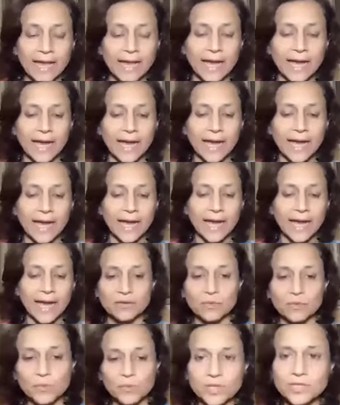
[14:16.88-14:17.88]
And
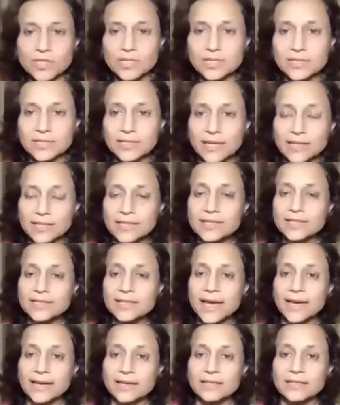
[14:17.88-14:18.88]
we just
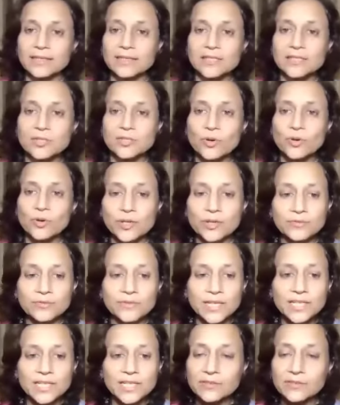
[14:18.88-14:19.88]
understand the story of
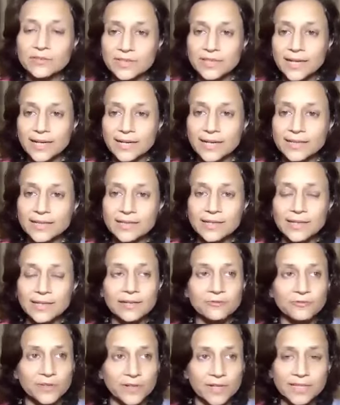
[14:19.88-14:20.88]
Dashavatar
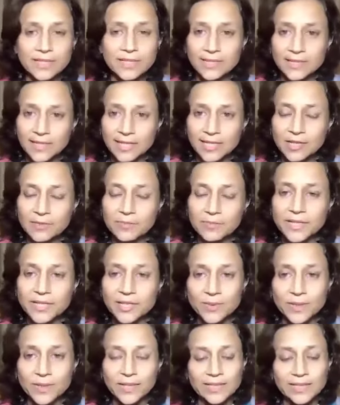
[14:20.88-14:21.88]
first a little bit
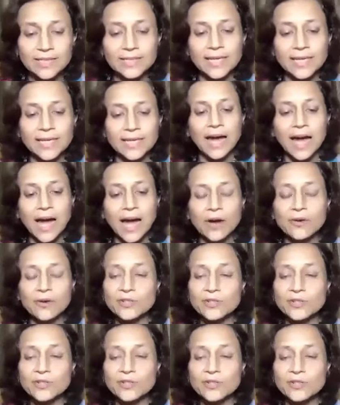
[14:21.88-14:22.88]
to understand how
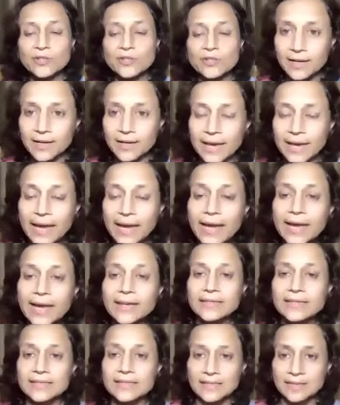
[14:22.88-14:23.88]
Shiva
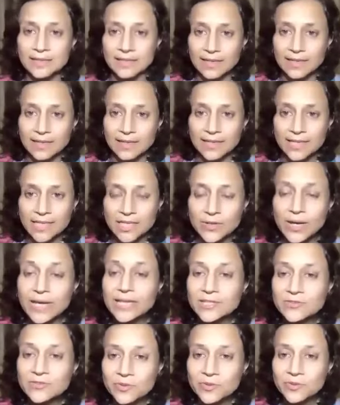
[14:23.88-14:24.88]
aids
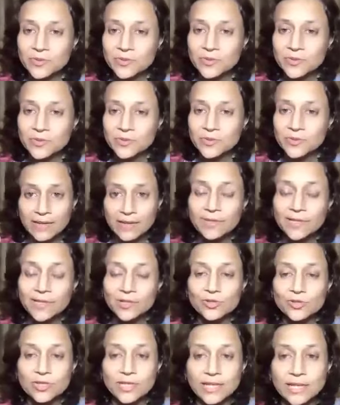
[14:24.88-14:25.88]
transformation and
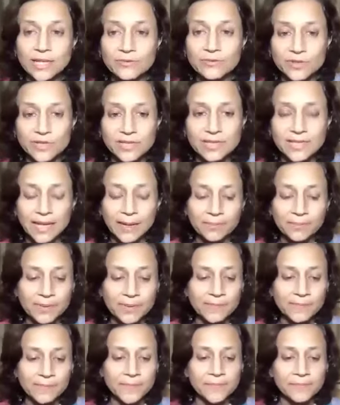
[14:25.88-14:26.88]
evolution at every step.
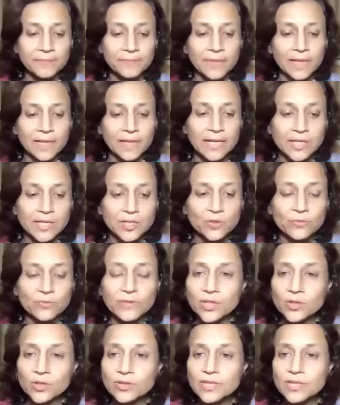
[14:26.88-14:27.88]
So we
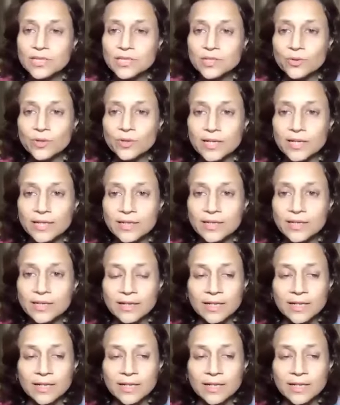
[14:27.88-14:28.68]
know the story.